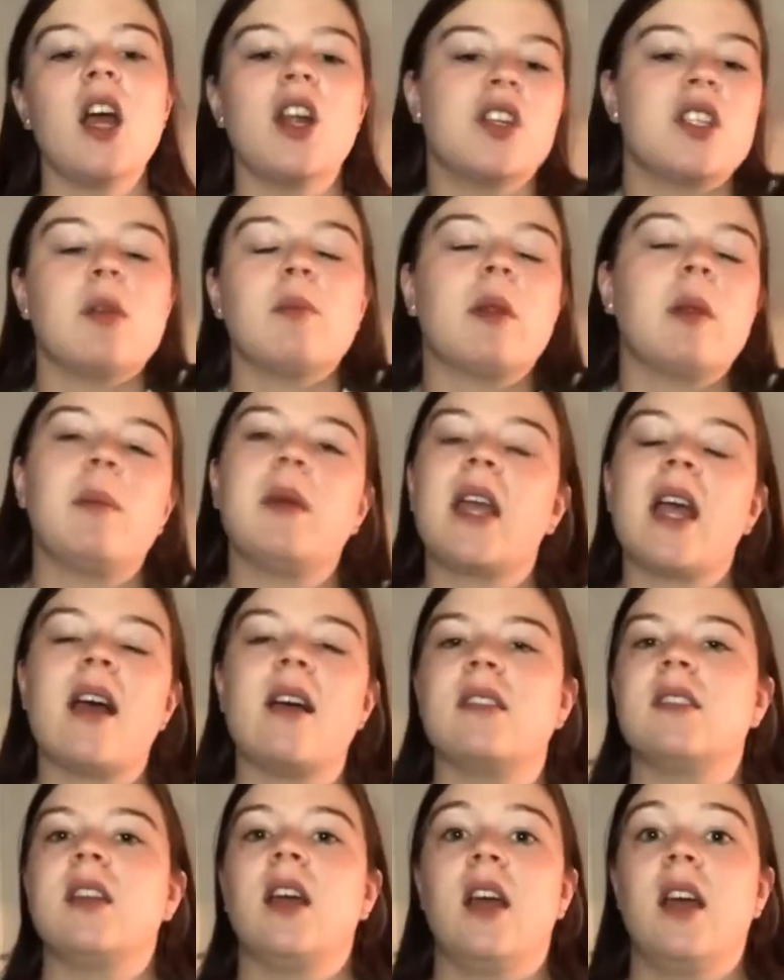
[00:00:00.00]
simply
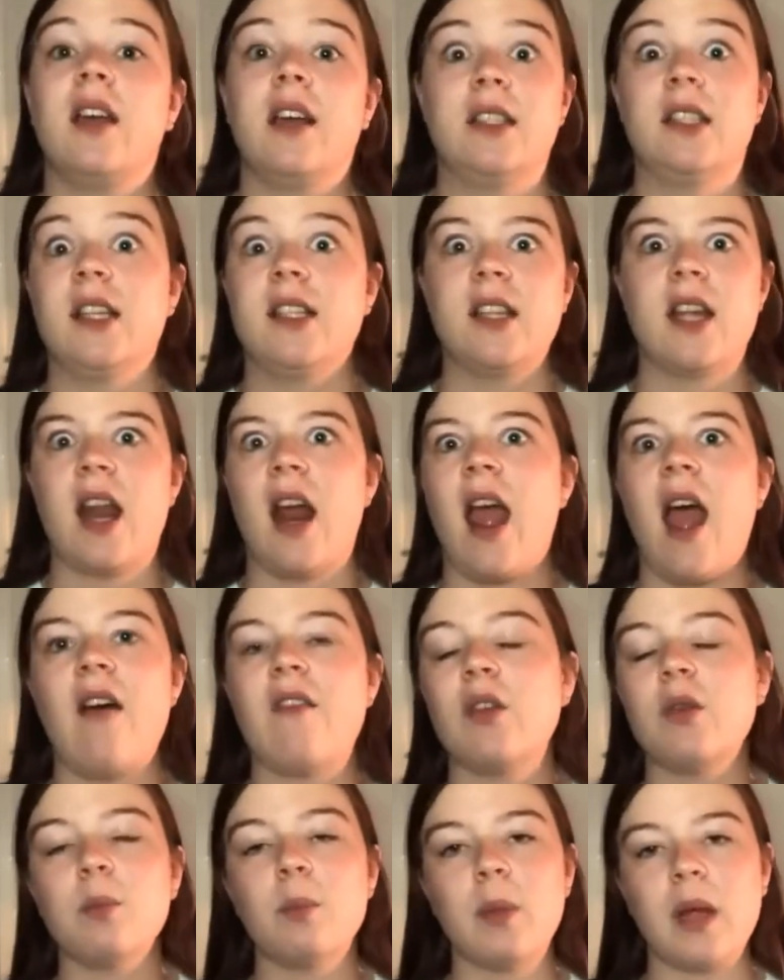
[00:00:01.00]
because, as I said, I
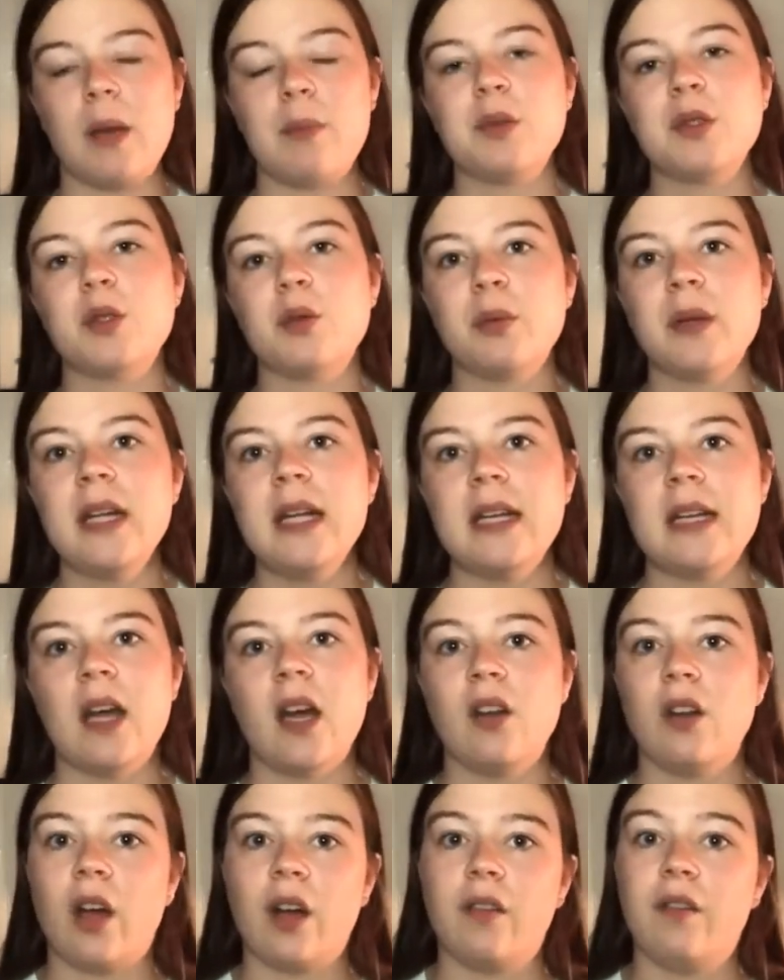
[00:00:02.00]
haven't been able to read a
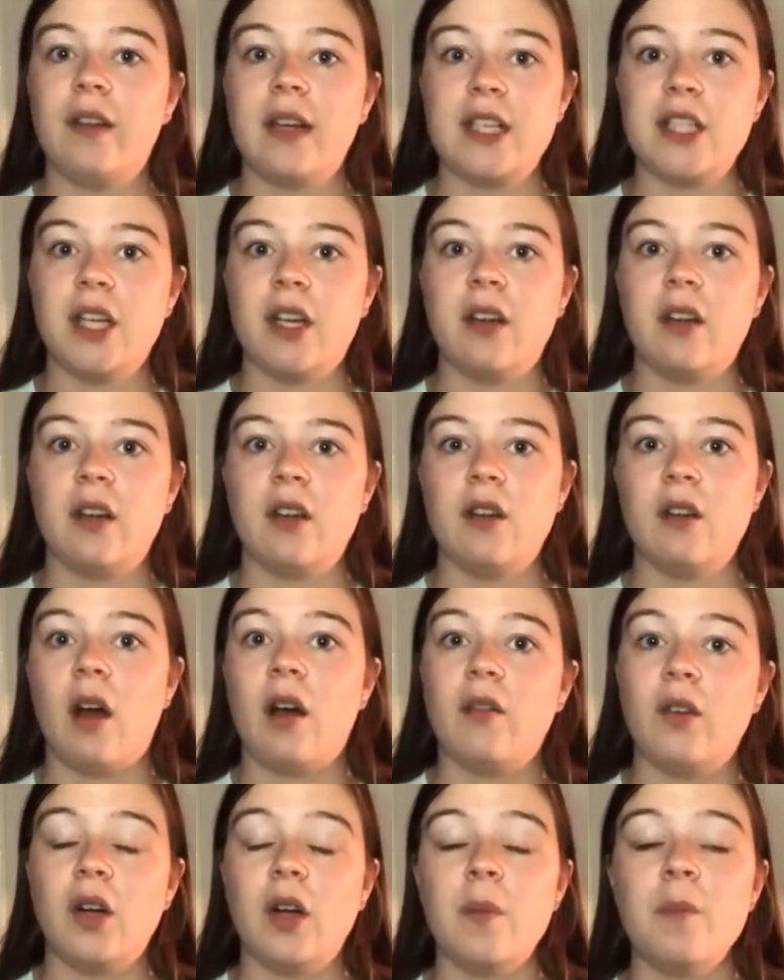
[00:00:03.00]
nonfiction
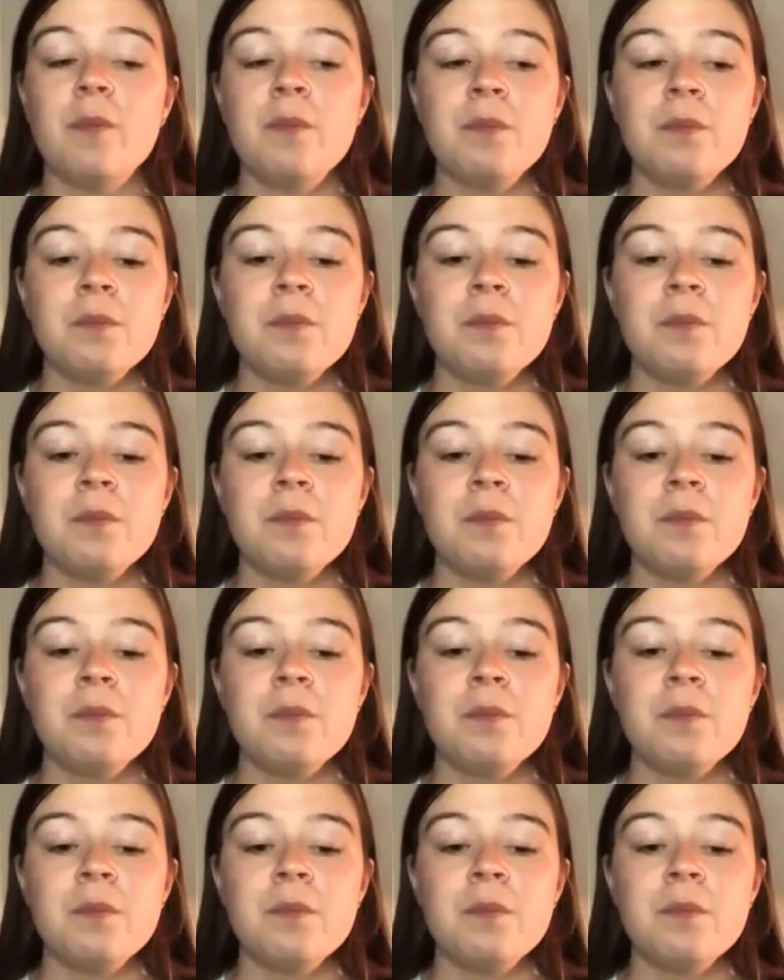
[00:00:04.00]
novel.